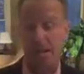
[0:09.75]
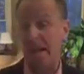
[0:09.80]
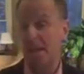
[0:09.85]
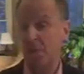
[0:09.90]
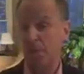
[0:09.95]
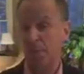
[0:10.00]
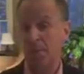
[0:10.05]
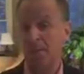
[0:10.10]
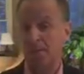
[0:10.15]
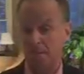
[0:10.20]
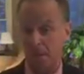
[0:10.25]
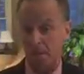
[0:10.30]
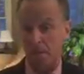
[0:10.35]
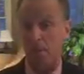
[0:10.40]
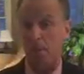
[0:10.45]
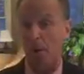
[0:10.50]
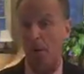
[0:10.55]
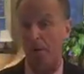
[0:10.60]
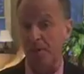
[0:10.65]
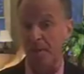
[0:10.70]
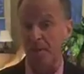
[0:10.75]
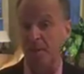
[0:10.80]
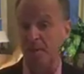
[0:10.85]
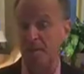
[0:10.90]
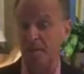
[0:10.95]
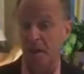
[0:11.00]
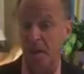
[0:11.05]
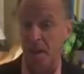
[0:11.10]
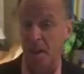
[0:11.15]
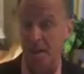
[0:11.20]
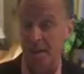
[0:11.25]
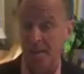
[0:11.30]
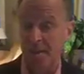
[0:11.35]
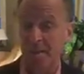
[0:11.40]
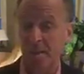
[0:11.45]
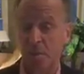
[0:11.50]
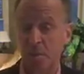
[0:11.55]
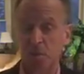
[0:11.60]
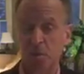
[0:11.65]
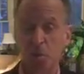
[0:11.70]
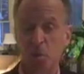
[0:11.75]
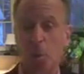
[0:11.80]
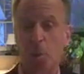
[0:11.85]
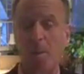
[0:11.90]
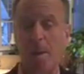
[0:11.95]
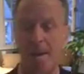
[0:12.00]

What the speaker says: Actually, it's come up on this in this group,